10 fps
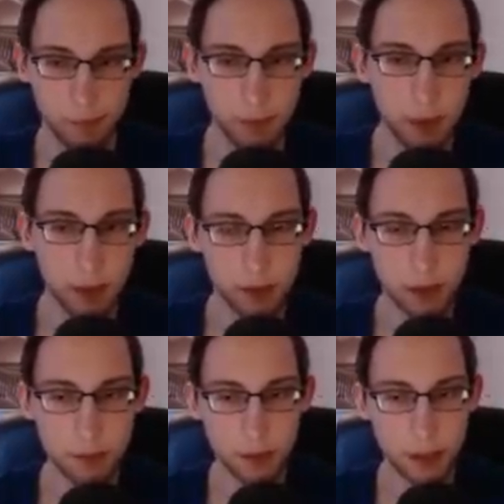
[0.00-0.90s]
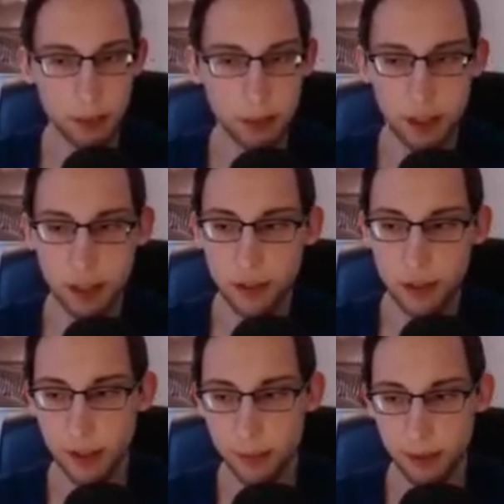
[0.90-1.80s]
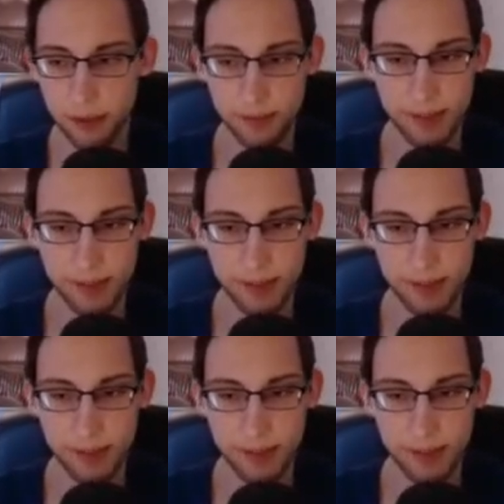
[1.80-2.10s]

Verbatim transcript: Yeah, sorry, I have no idea what chat is talking about.